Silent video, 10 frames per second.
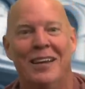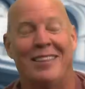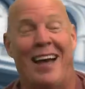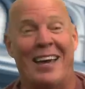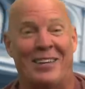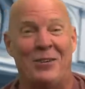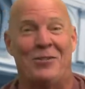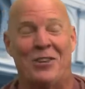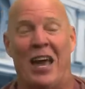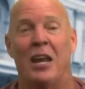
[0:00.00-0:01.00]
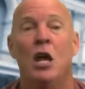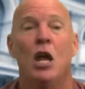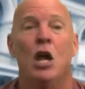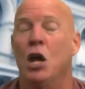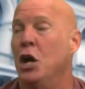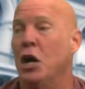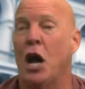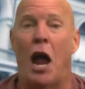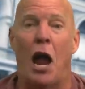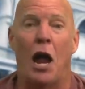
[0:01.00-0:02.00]
Like you said,
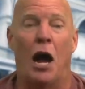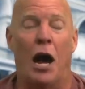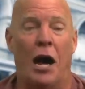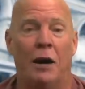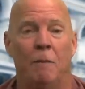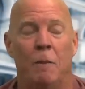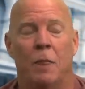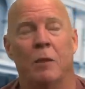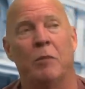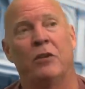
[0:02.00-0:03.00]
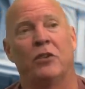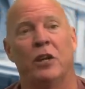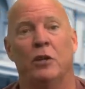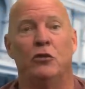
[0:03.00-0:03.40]
let me see.